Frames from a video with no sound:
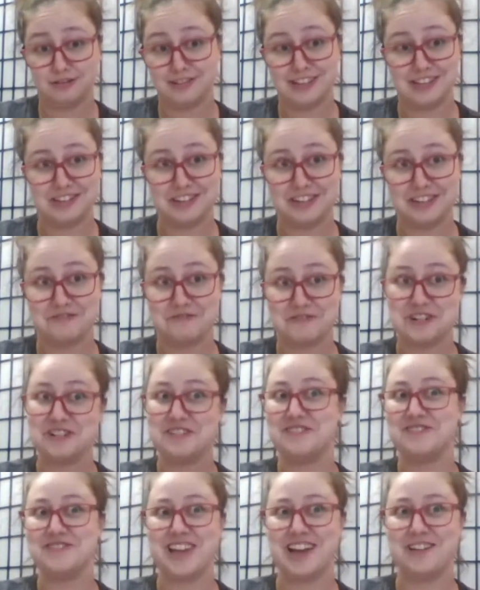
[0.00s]
into the
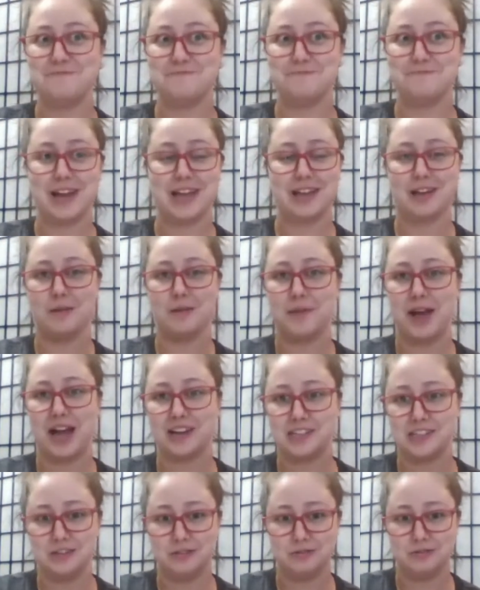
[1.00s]
world that might come back
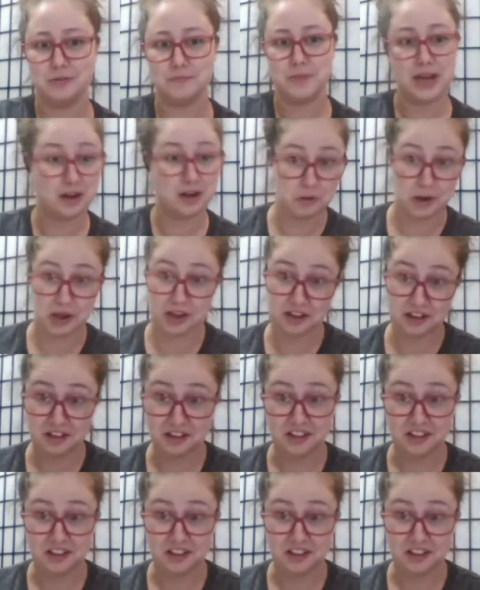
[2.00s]
to you in a better way